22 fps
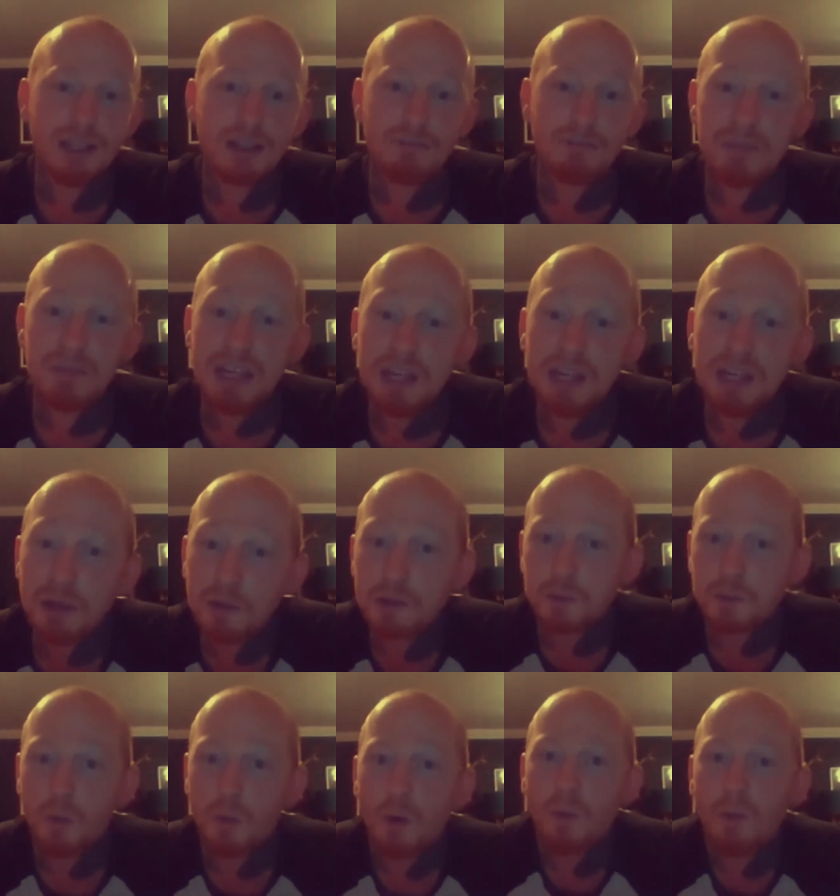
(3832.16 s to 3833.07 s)
he
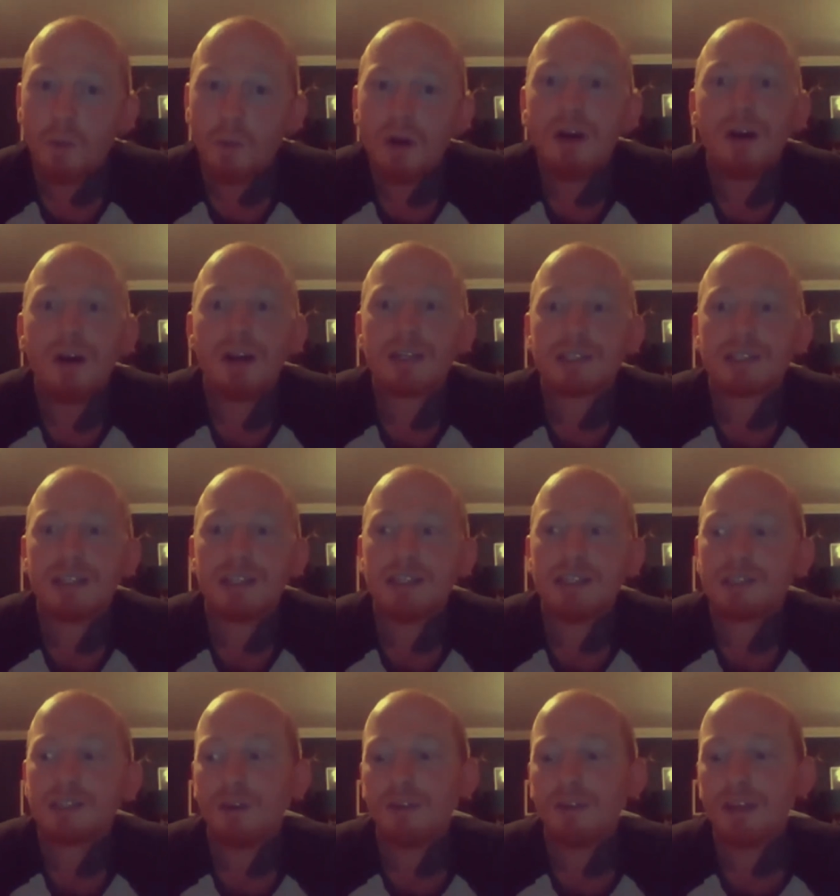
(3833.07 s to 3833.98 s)
knows what works and
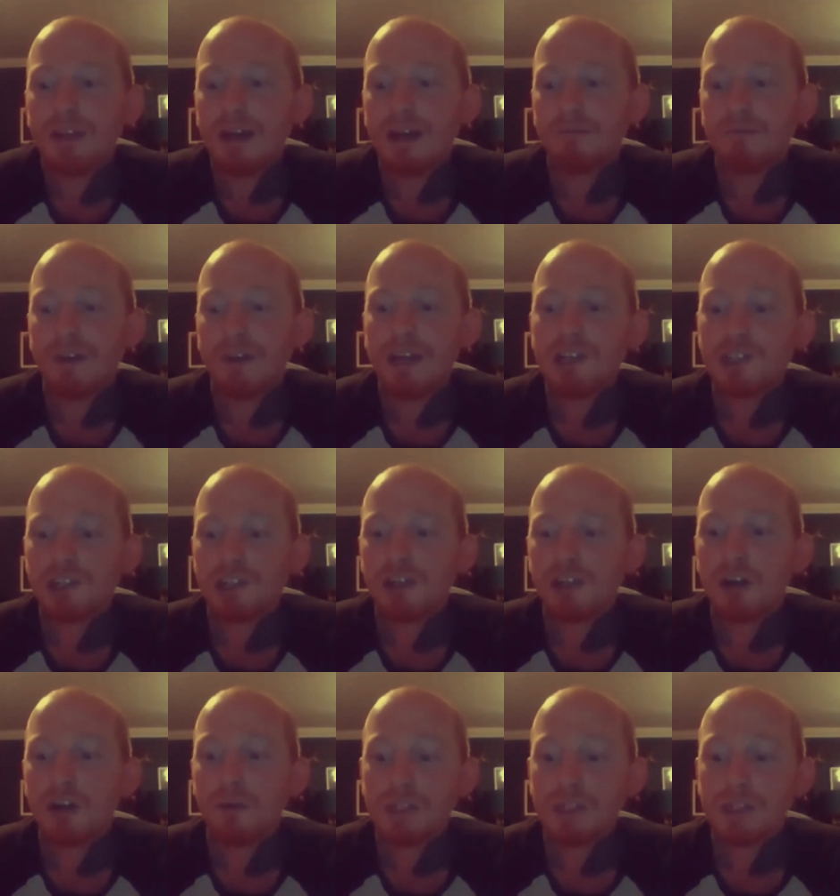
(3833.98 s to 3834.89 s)
he's got that
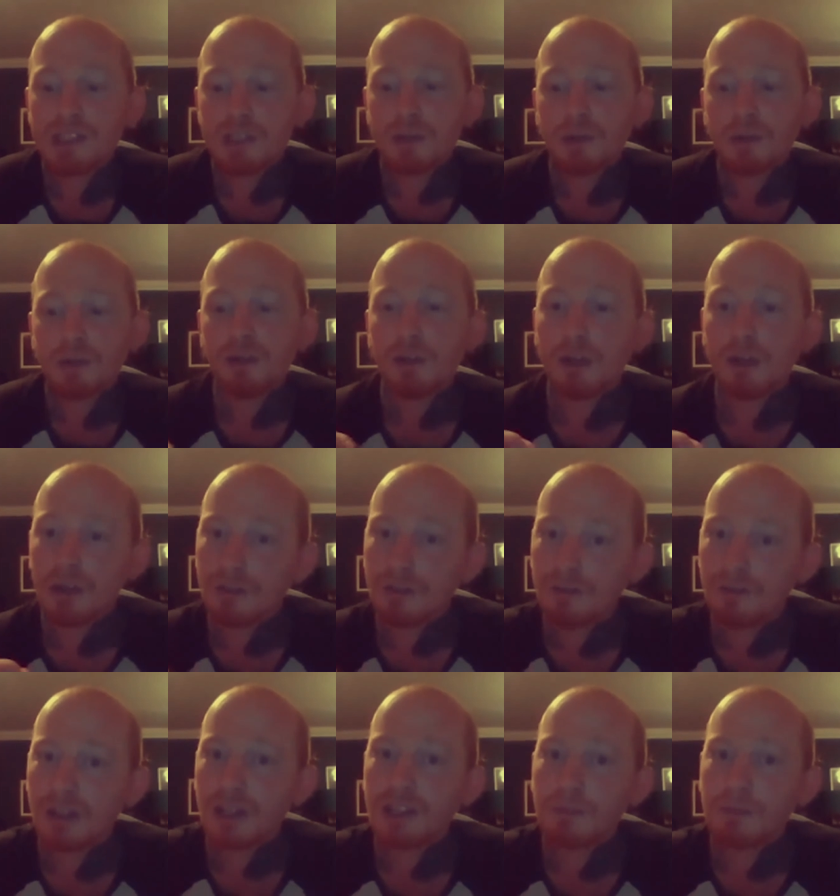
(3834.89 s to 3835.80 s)
ratio and it's still going to look like a
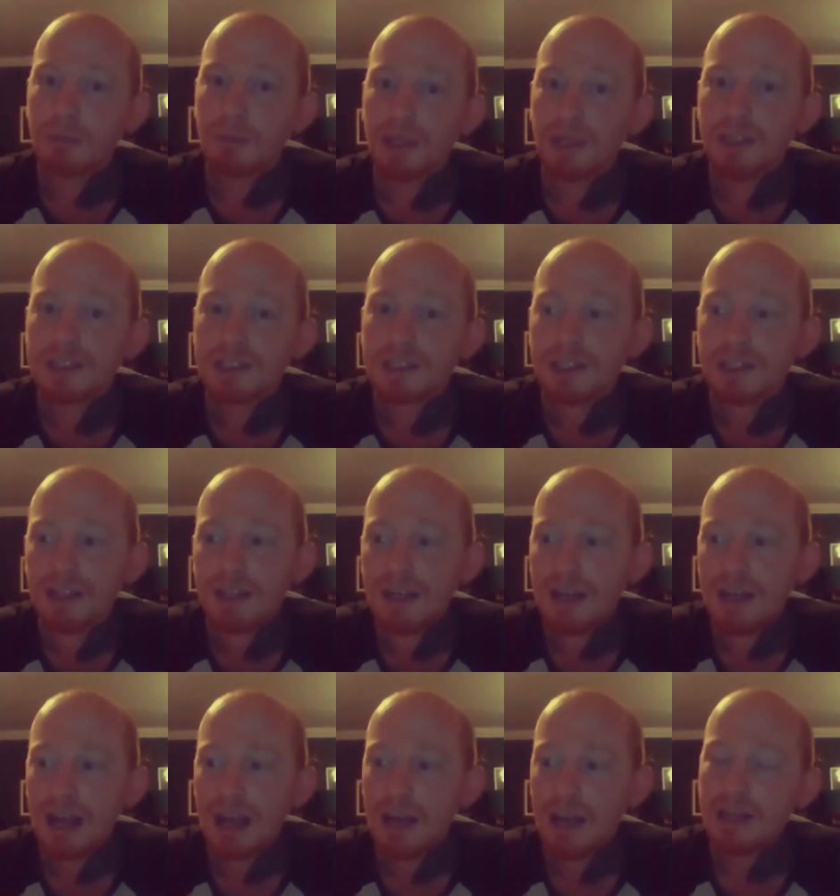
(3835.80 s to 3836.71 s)
Victor piece.
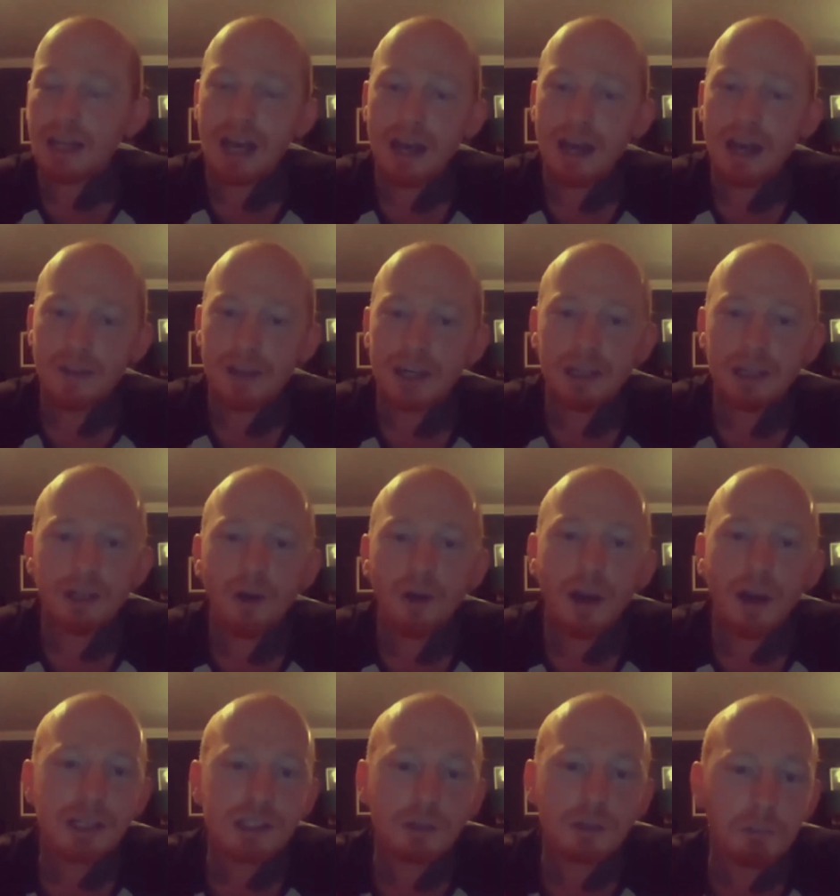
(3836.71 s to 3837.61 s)
And and then he
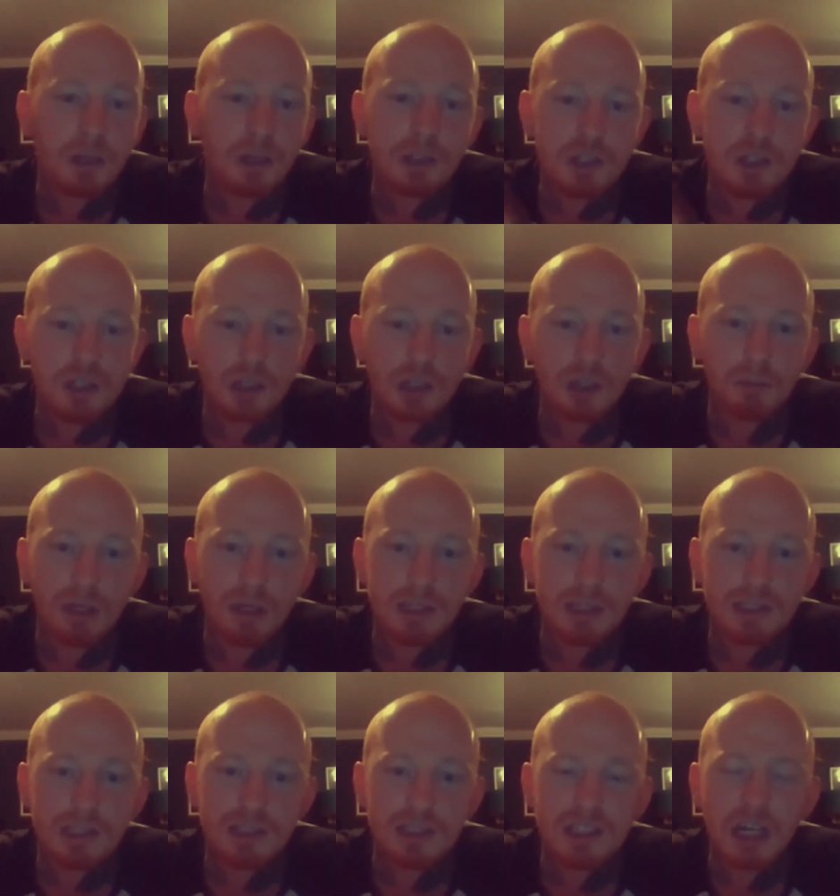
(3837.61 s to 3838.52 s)
liked a bunch of the
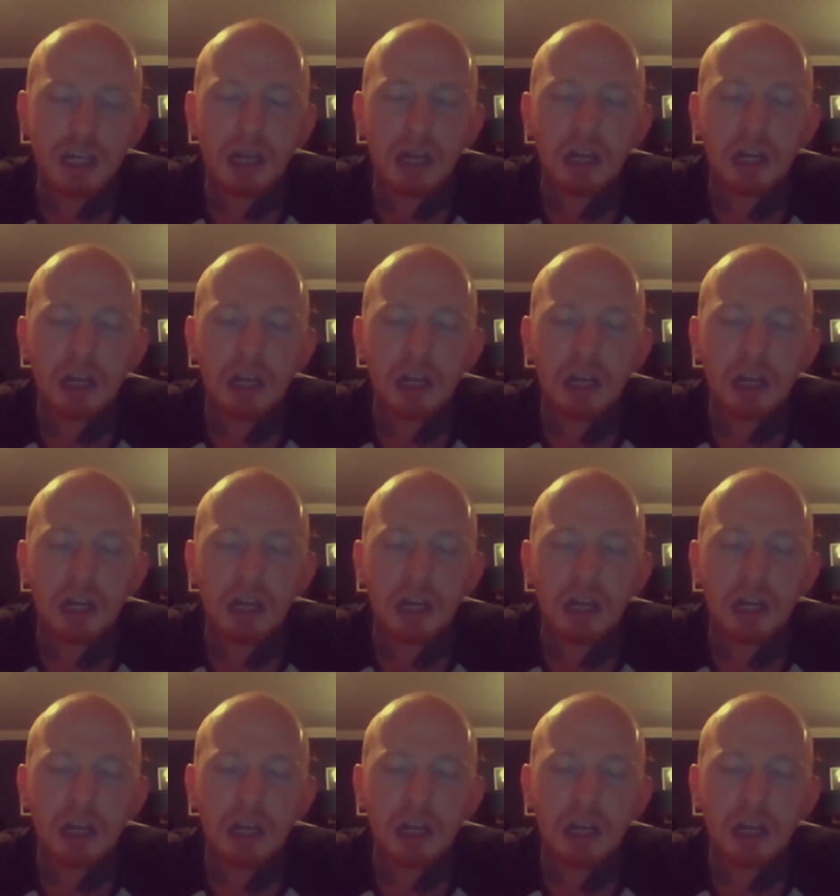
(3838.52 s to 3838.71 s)
comments and I was like,